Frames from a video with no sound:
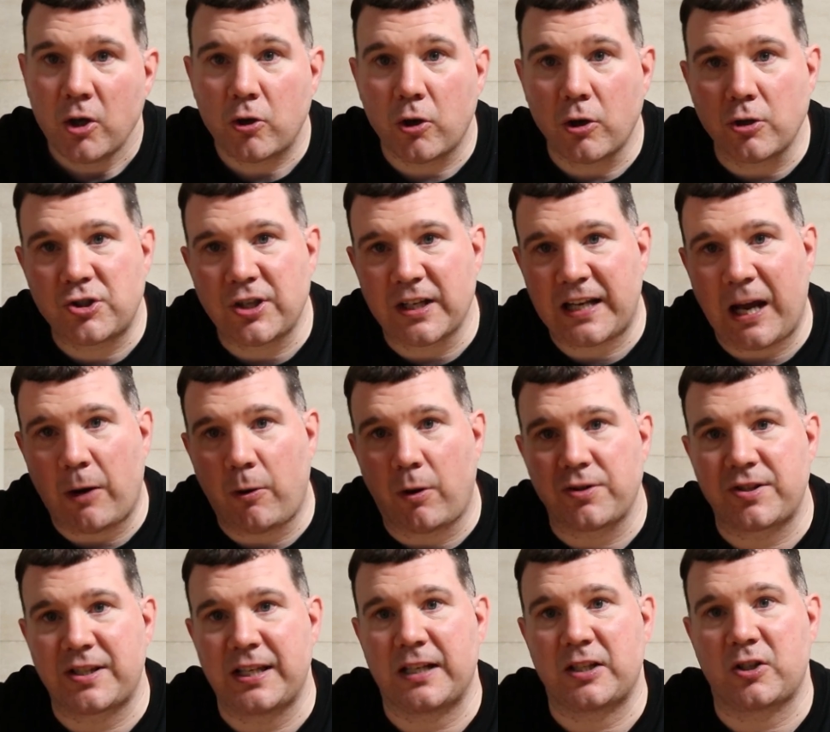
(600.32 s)
Go and check out
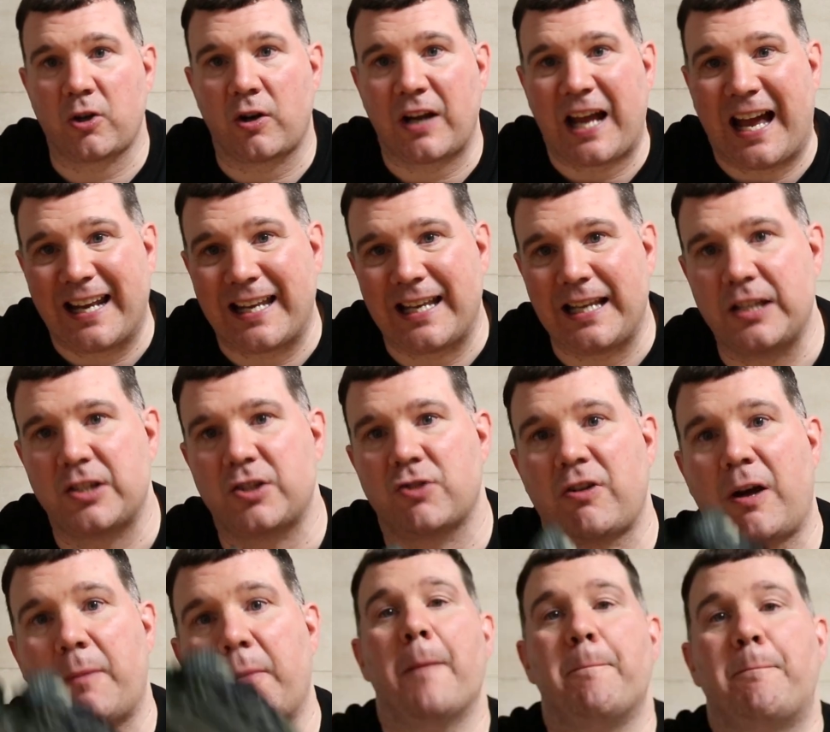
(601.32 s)
on TikTok and Instagram.